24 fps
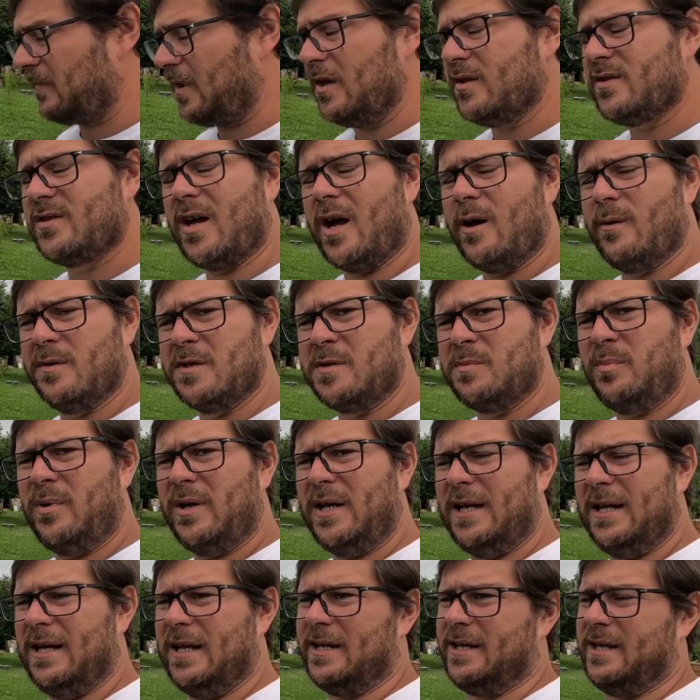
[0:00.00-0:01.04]
So I was
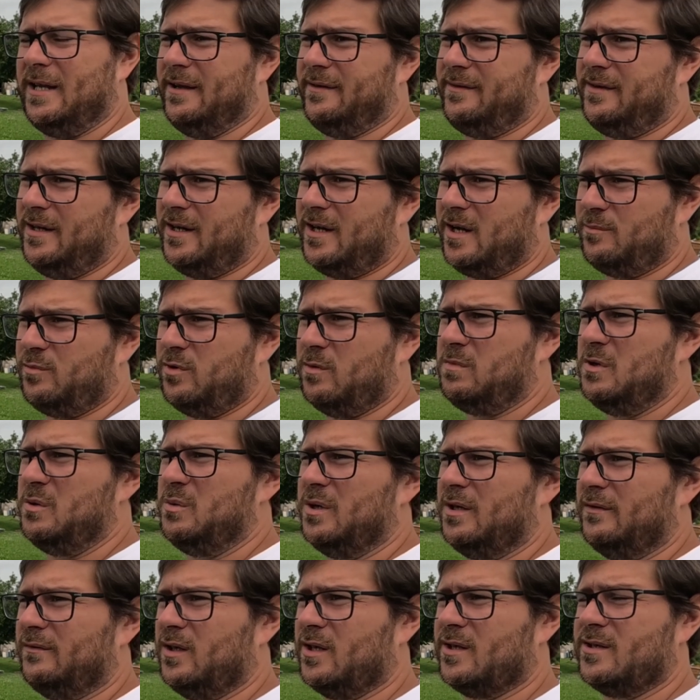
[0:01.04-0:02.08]
pretty lucky. I think I probably would
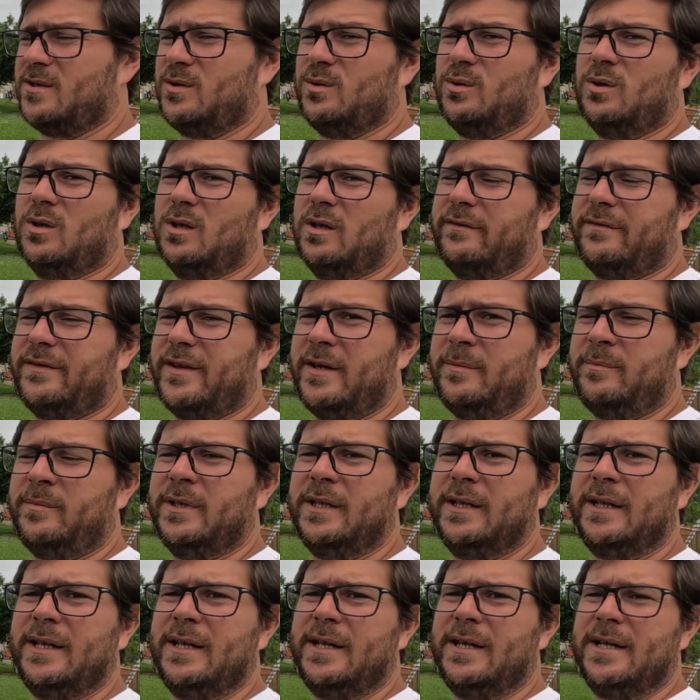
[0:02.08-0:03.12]
have lost all of them
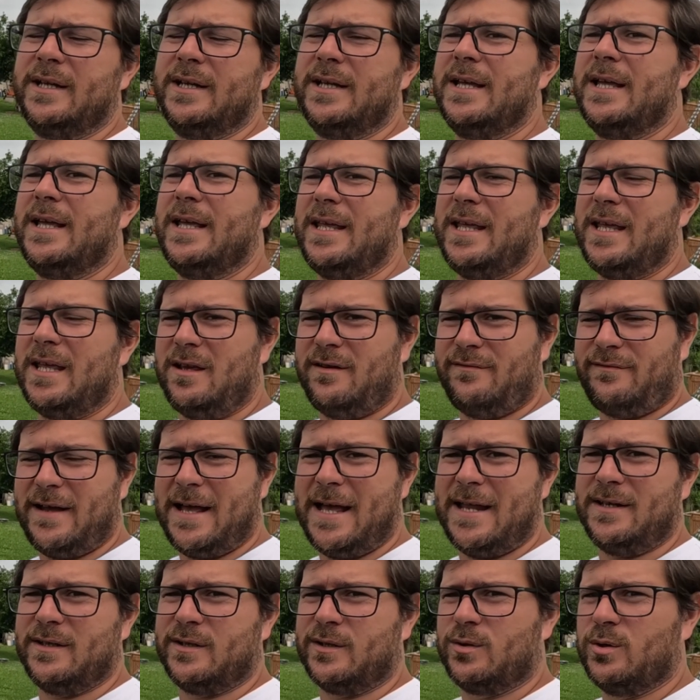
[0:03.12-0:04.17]
if I
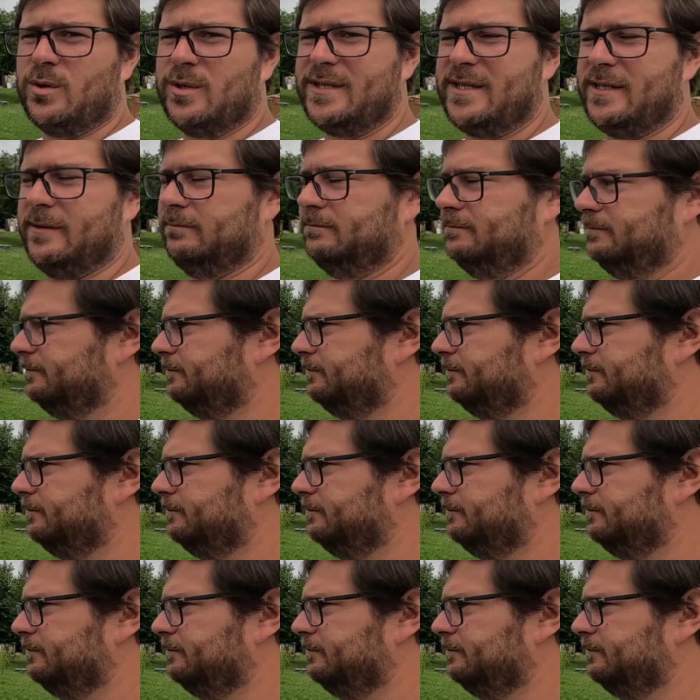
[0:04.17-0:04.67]
hadn't caught him.